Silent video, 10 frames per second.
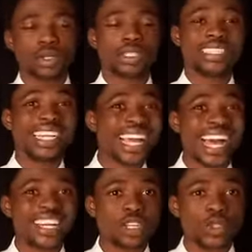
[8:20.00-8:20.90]
they are
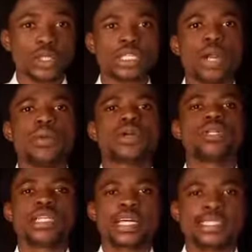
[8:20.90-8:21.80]
not
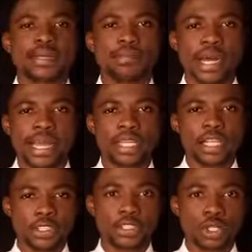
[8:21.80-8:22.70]
recognized by
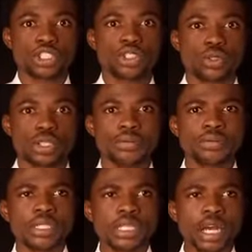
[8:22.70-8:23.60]
the constitution.
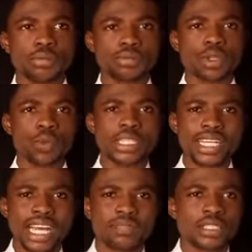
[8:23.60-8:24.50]
Now, what are the
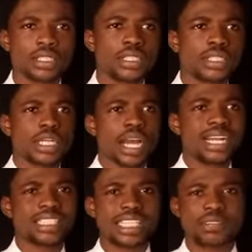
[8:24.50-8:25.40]
advantages and
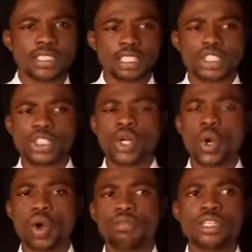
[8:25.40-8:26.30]
disadvantages
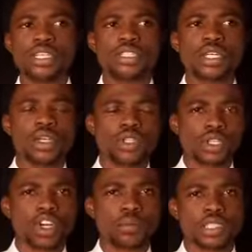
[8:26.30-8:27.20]
of these
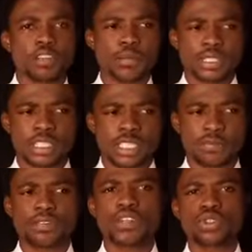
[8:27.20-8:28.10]
non-competitive party system? The
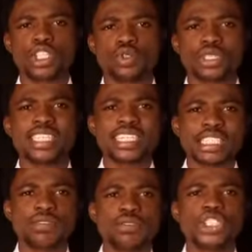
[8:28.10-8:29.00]
first one is it is
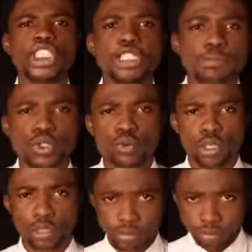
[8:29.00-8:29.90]
very cheap to run.